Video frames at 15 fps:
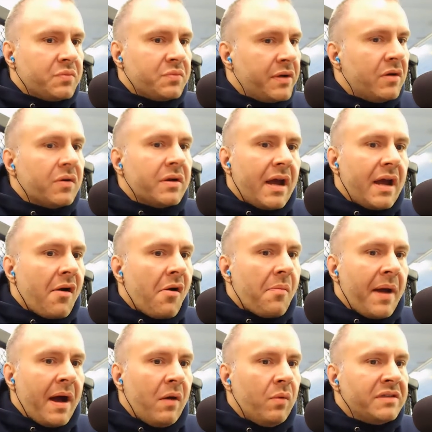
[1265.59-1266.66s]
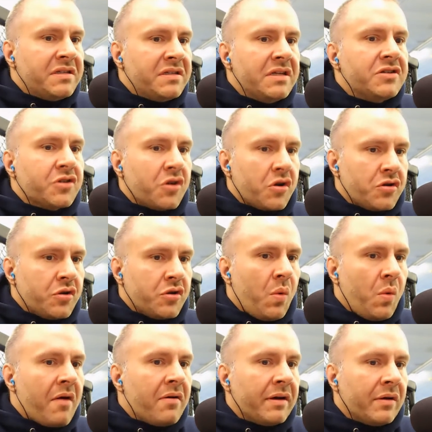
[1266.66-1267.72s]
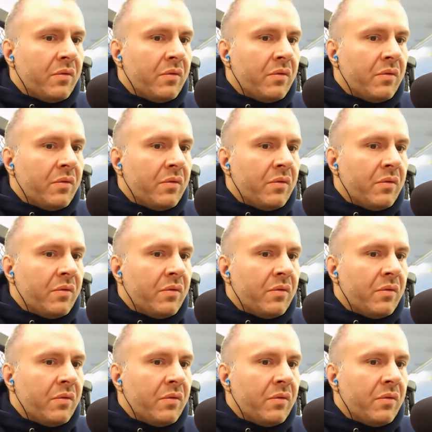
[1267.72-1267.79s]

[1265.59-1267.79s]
We don't care about what T-shirt you're wearing